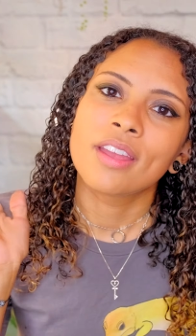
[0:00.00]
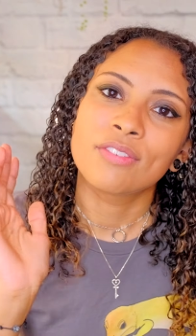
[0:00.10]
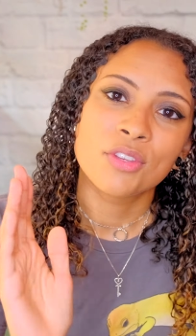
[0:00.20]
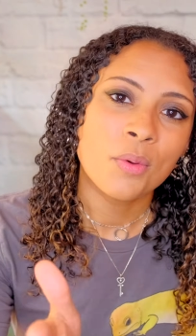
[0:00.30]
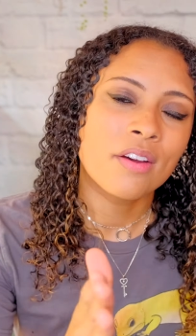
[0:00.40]

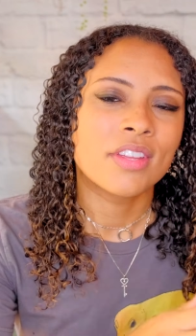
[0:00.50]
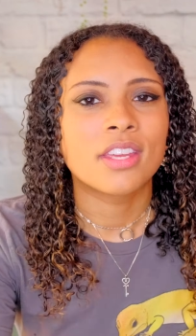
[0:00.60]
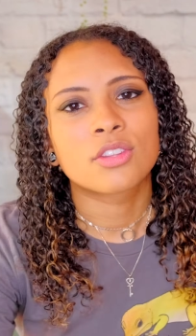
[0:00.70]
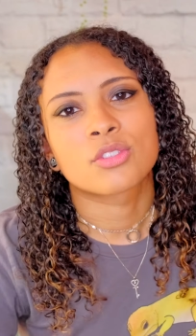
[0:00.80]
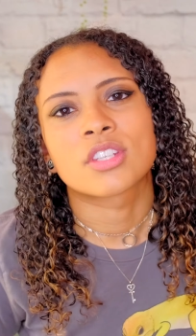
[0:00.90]
If you have
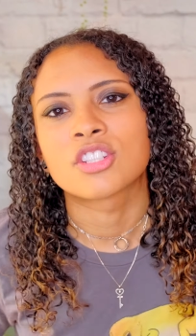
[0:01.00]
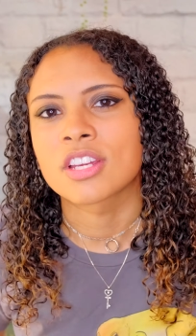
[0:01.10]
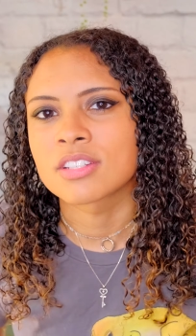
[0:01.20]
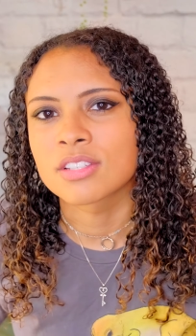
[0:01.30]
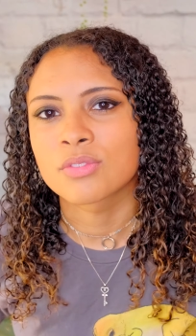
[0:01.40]
any other
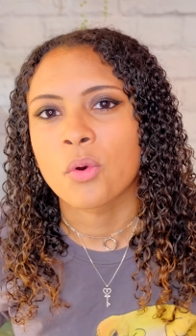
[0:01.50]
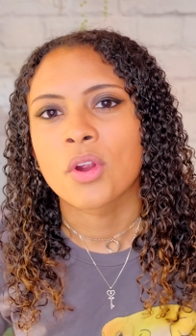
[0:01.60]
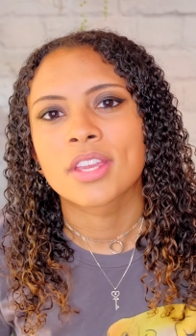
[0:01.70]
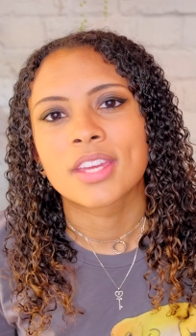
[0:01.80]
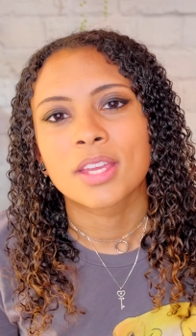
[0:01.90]
suggestions
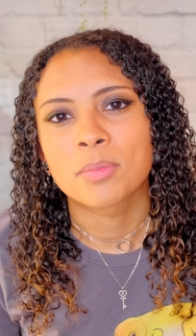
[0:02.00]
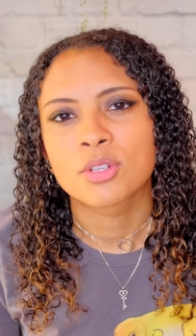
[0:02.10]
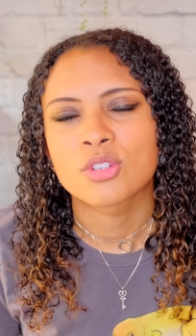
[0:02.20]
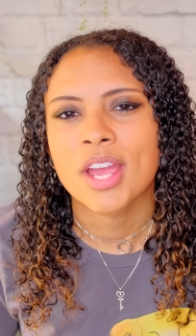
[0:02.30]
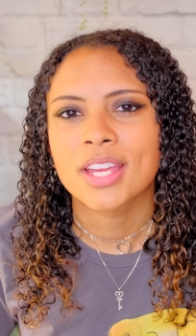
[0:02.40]
for getting a
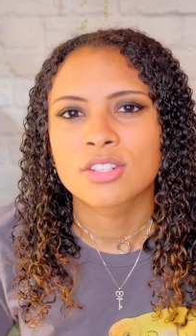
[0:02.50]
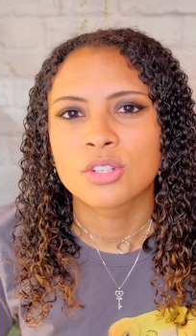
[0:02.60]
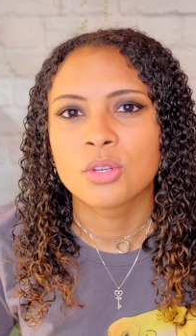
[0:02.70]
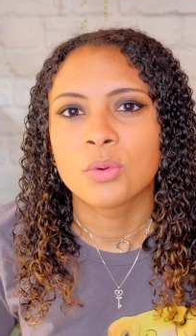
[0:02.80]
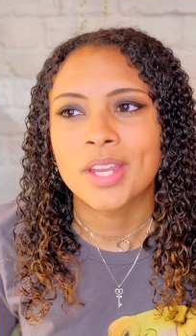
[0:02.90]
bearded dragon
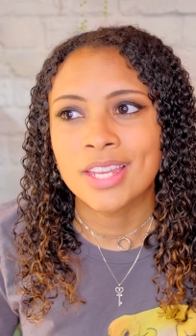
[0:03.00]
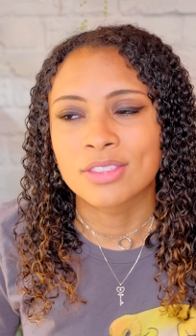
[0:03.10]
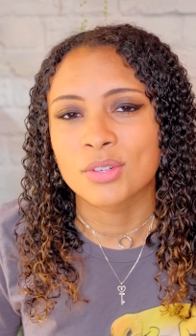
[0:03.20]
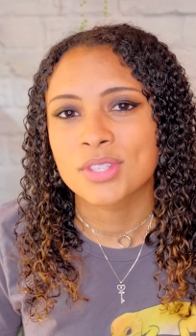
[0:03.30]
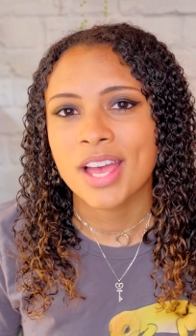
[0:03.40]
to eat
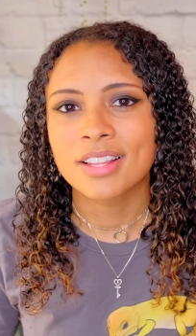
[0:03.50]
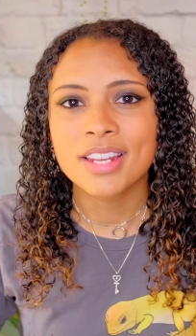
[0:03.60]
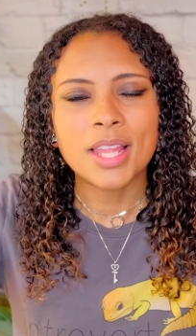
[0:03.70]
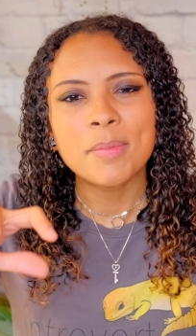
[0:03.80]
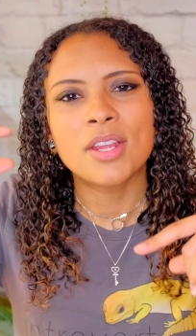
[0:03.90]
their
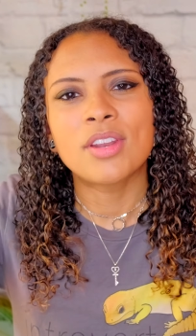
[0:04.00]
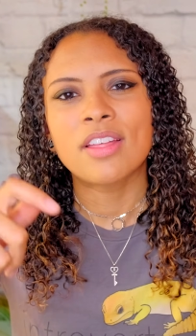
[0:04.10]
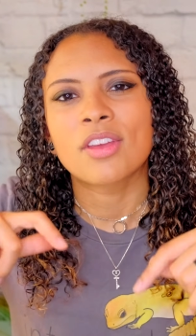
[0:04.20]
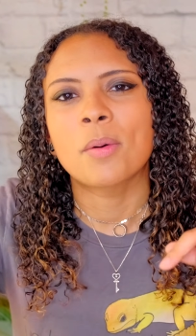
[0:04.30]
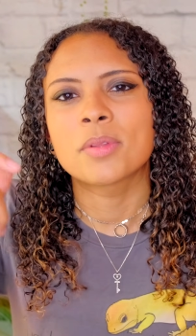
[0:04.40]
salad, let me know down
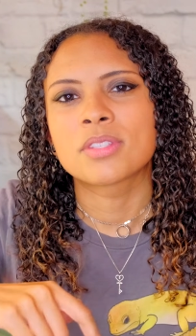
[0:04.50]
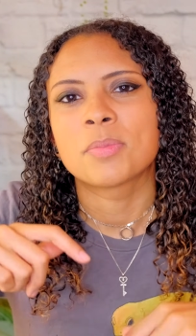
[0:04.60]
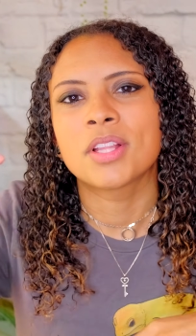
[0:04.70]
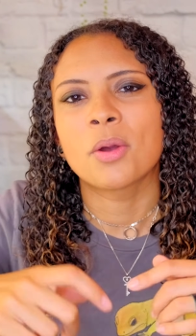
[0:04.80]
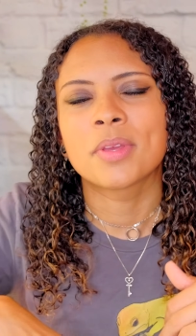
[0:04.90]
in the comments
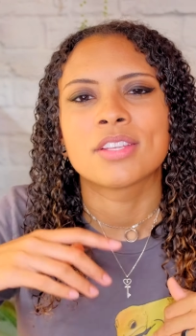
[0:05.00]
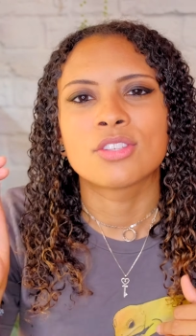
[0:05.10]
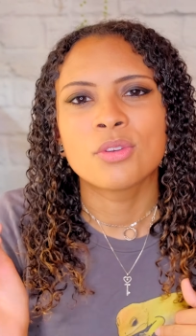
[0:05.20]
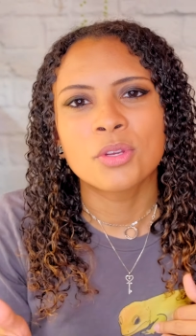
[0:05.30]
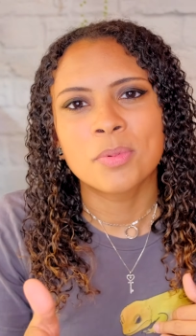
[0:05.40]
below, because
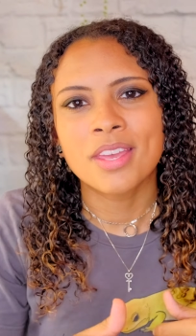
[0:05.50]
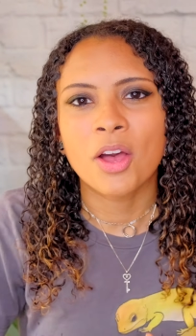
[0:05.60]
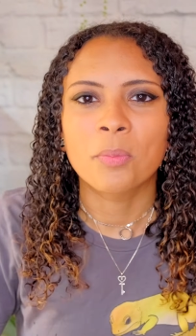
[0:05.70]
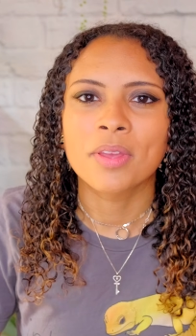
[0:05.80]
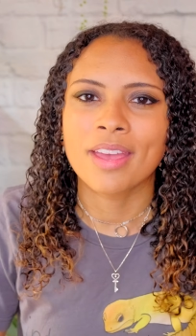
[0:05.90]
you could be
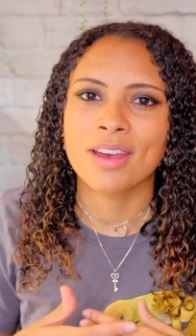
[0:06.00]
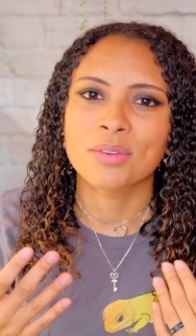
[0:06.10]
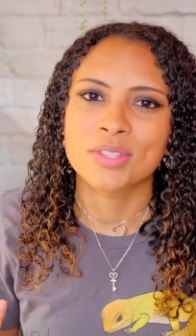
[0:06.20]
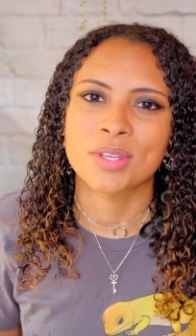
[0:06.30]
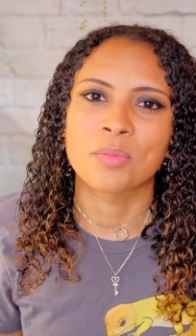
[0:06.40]
helping
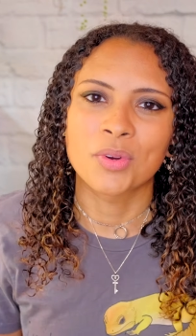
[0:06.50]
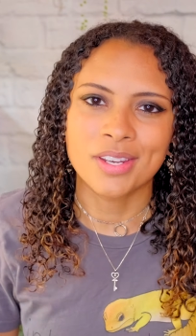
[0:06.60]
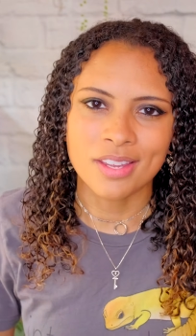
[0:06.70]
out someone